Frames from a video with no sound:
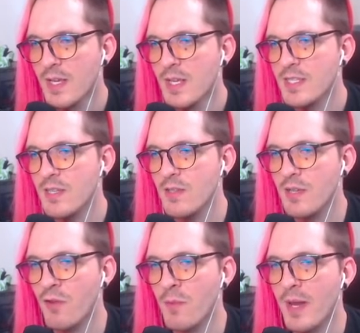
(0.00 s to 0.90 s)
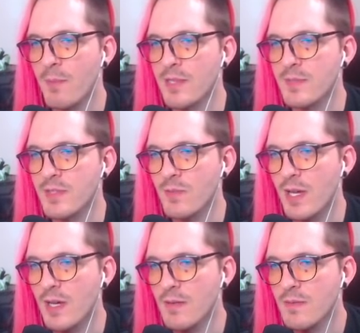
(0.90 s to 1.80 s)
Still looking for a mana prism as
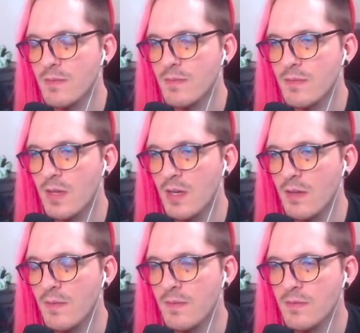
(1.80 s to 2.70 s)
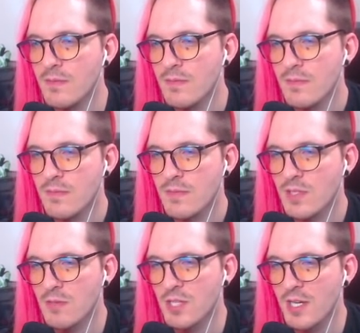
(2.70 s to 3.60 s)
well.
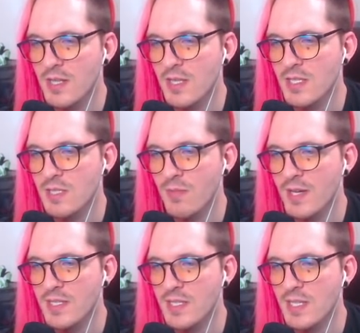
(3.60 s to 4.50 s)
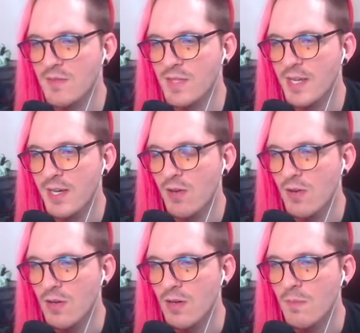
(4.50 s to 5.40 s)
So I'm checking these sprites to see if they
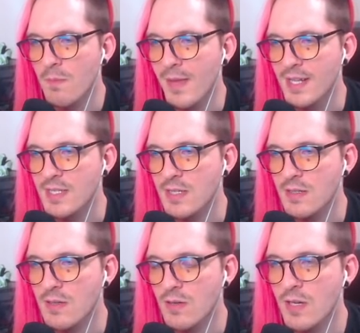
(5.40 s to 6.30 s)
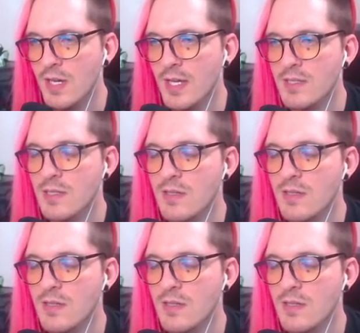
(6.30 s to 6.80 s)
are medicine or not.